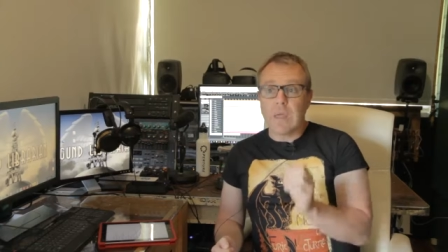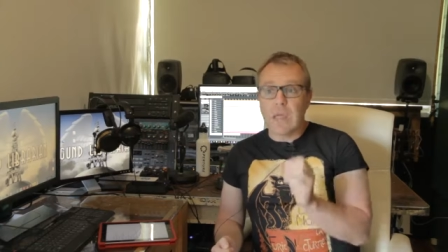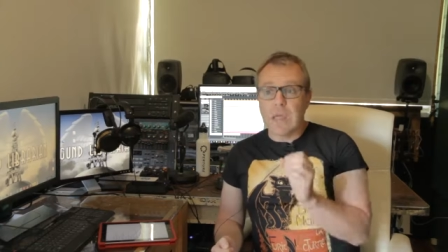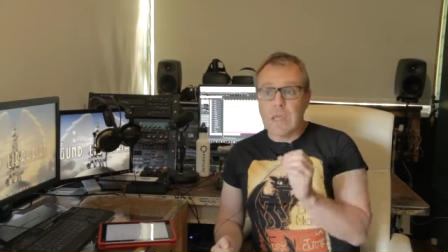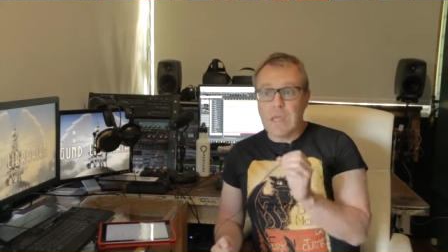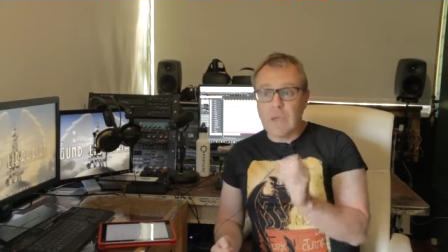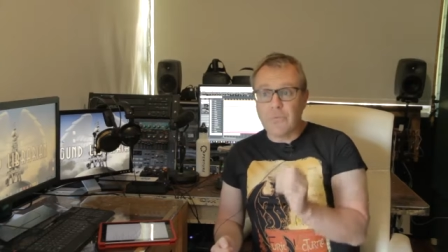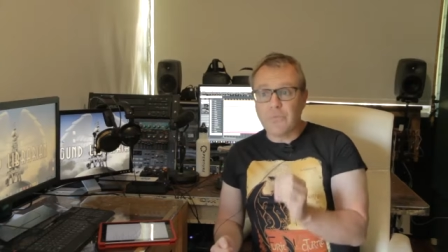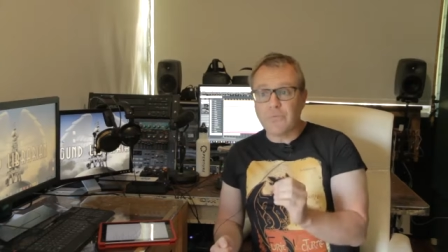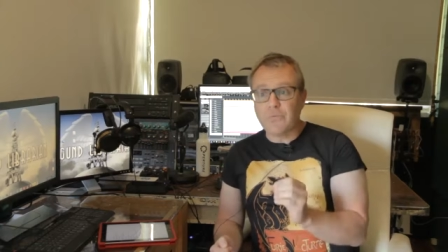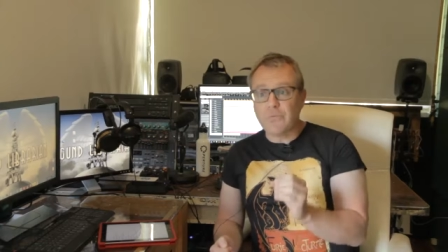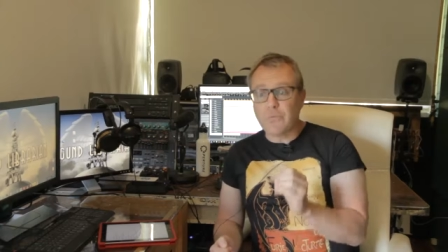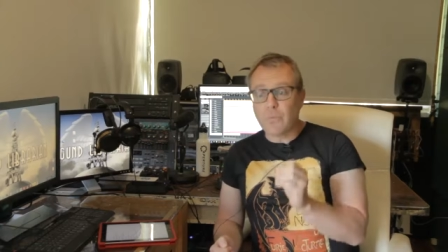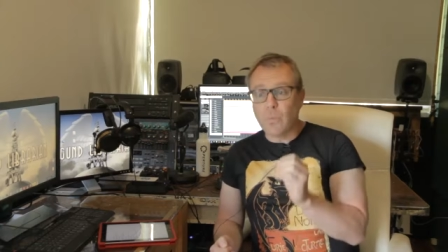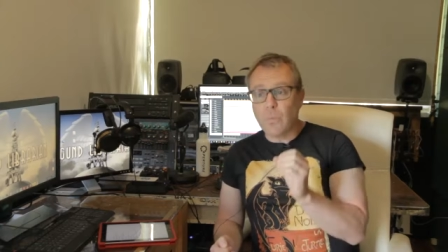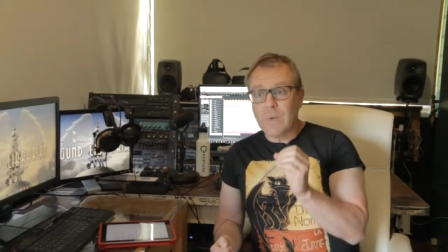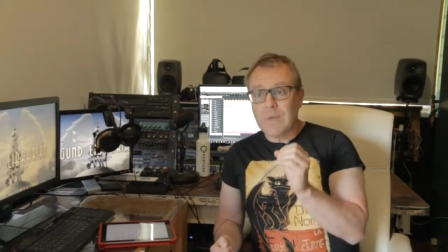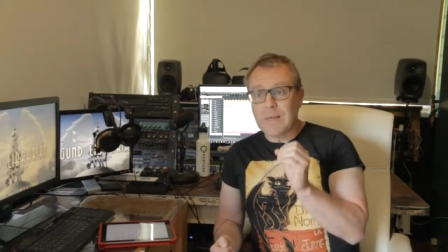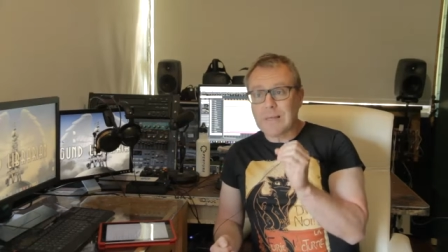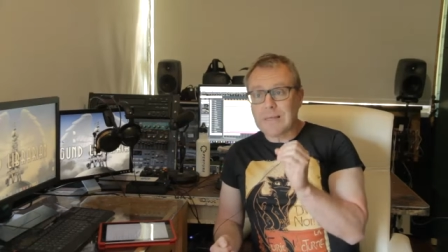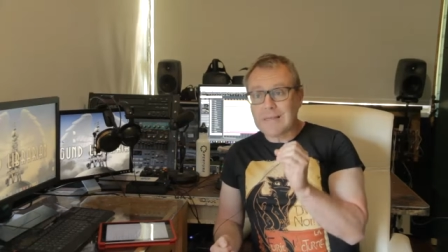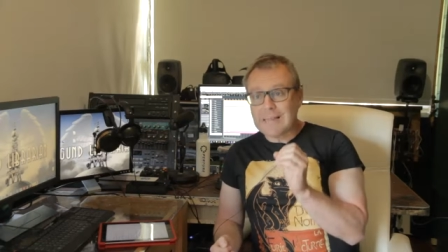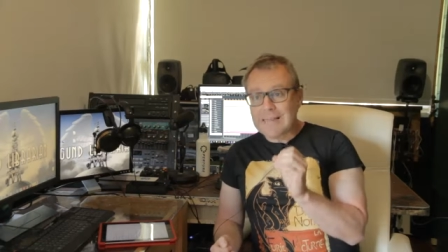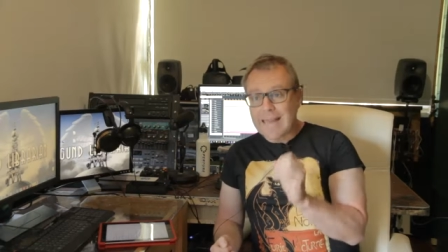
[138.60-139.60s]
if we
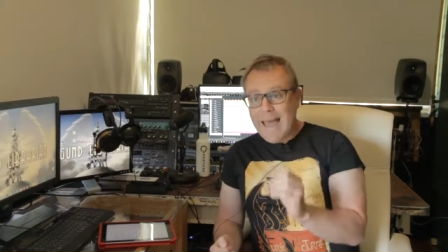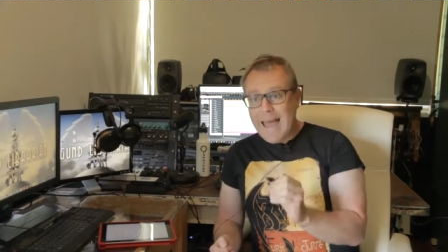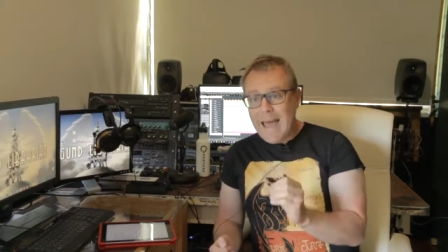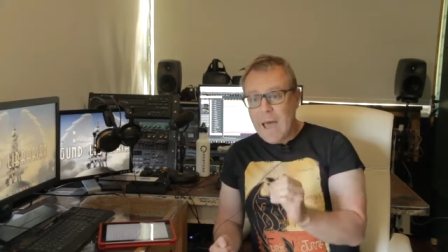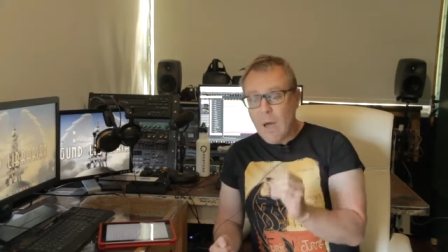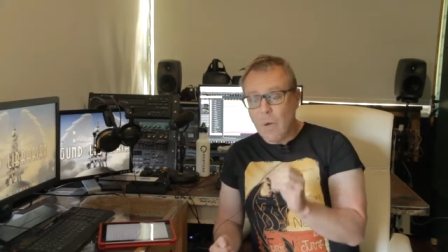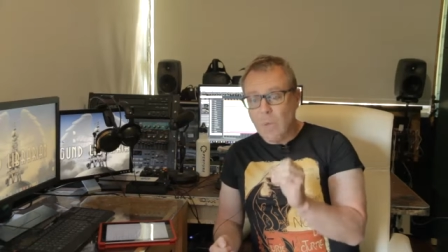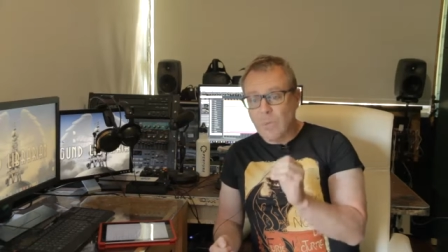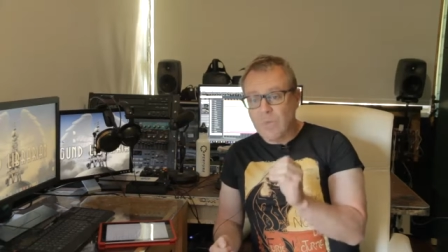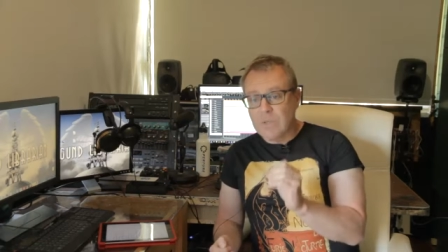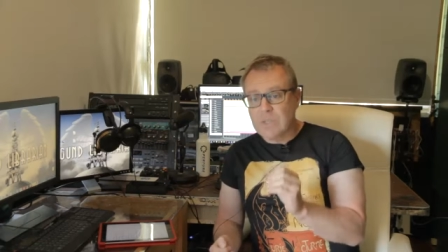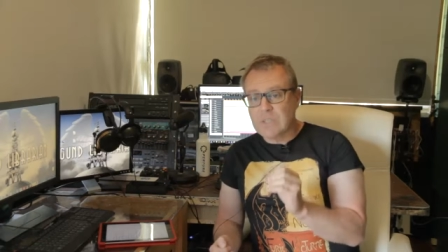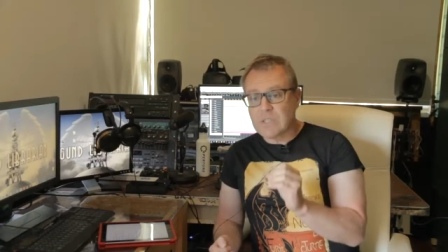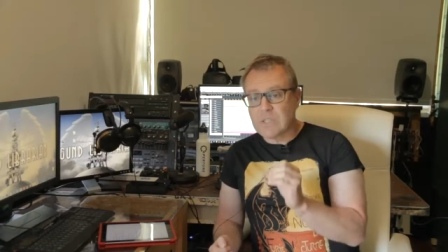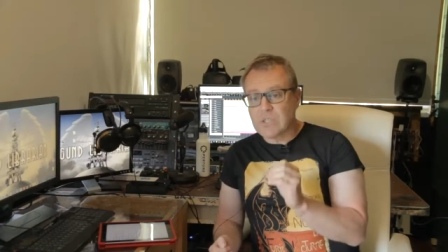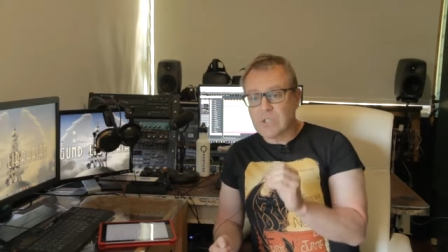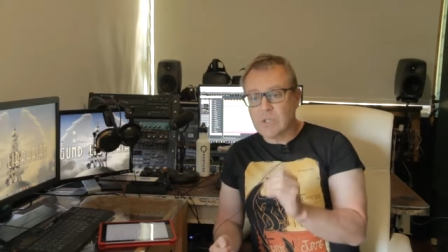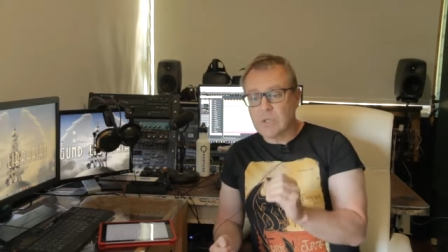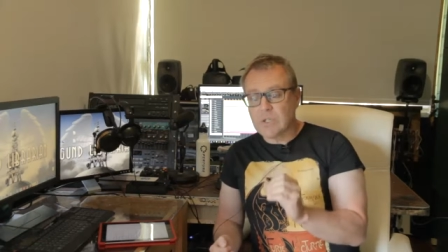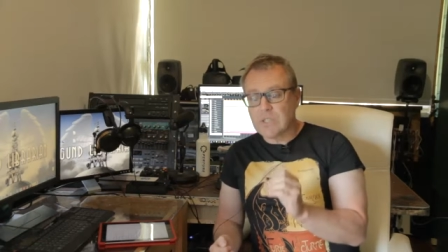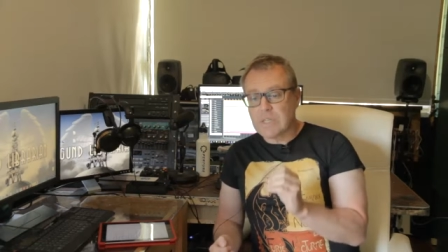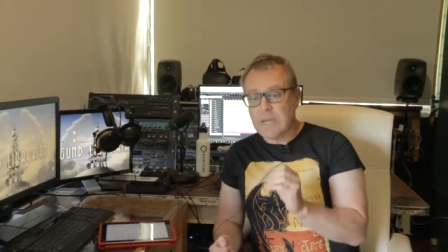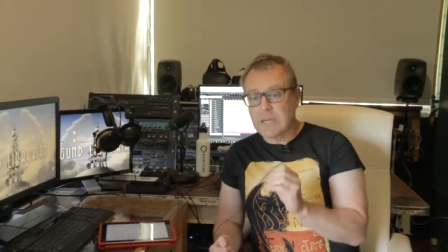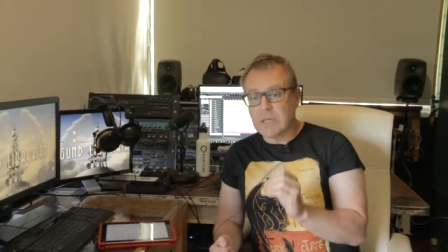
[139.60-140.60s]
allow these
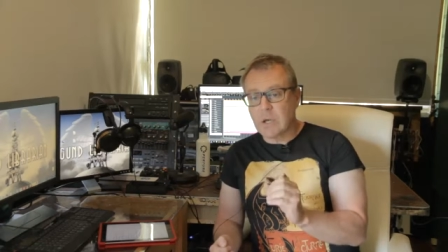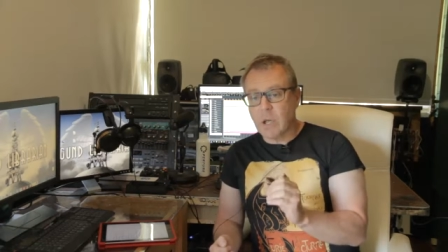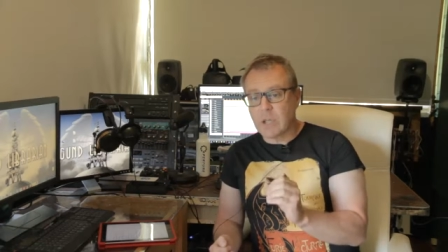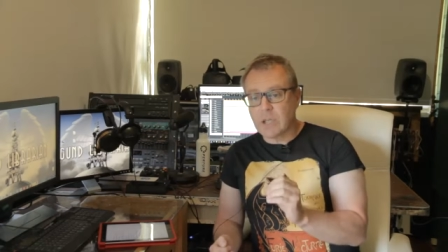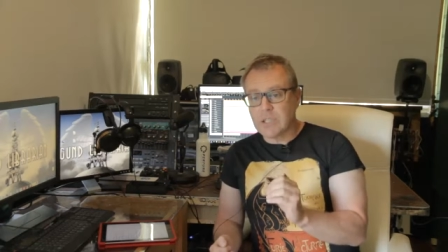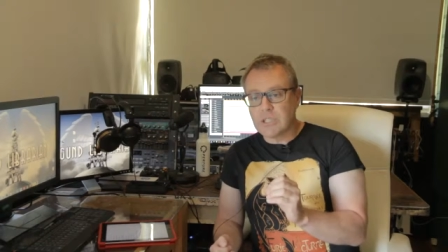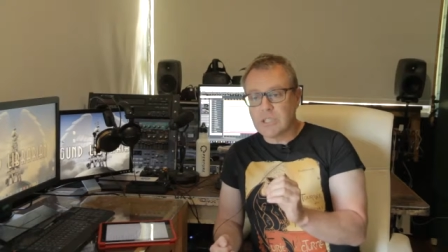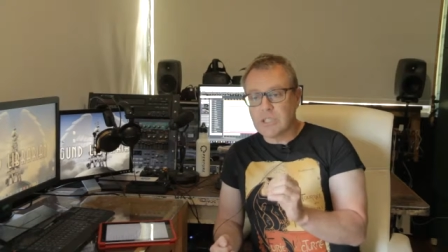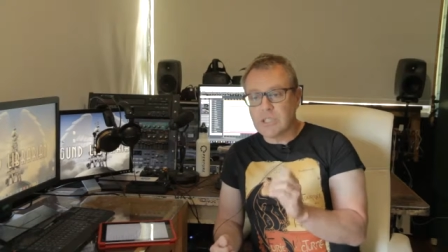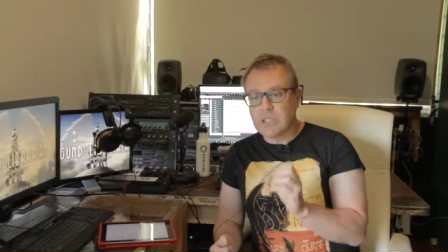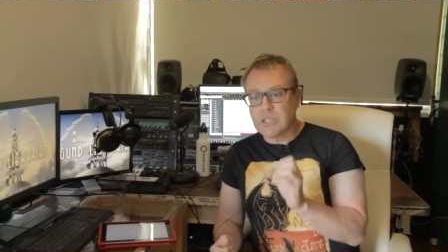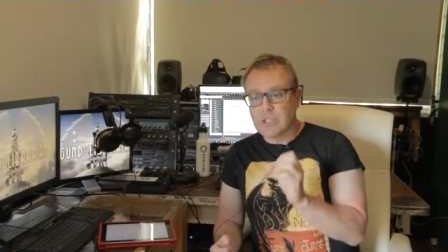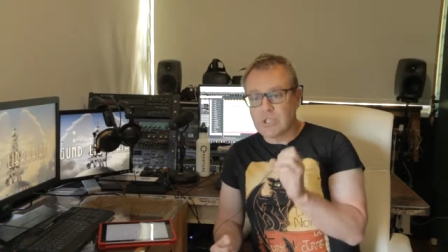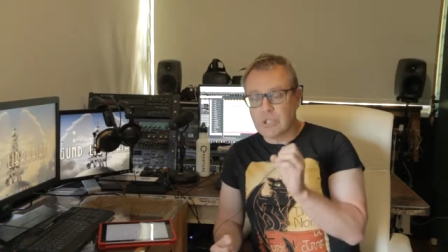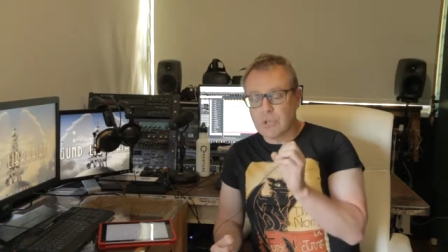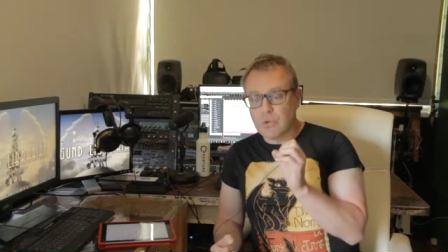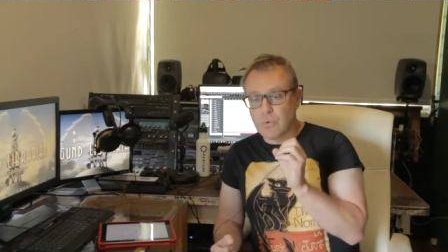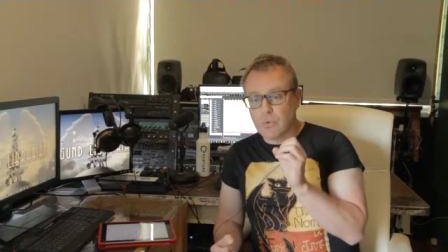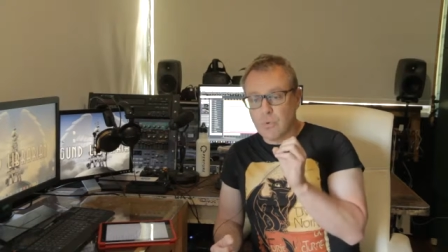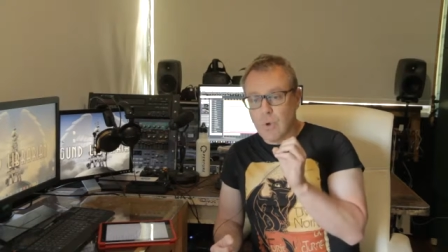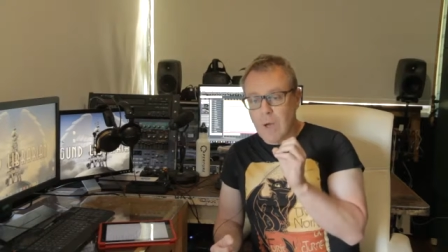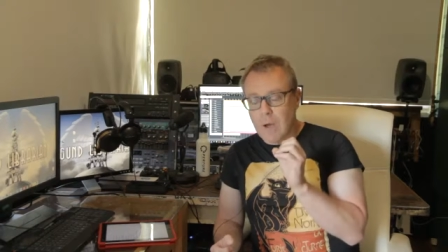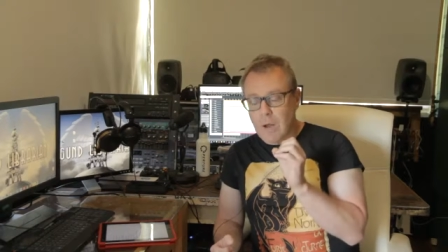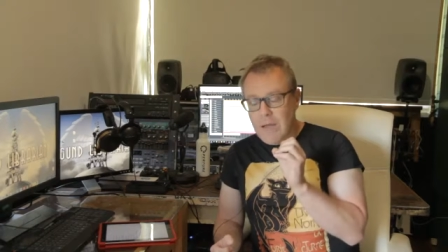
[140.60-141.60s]
new technologies
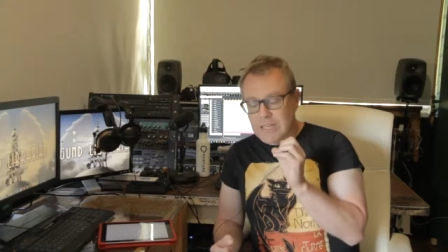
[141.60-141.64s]
to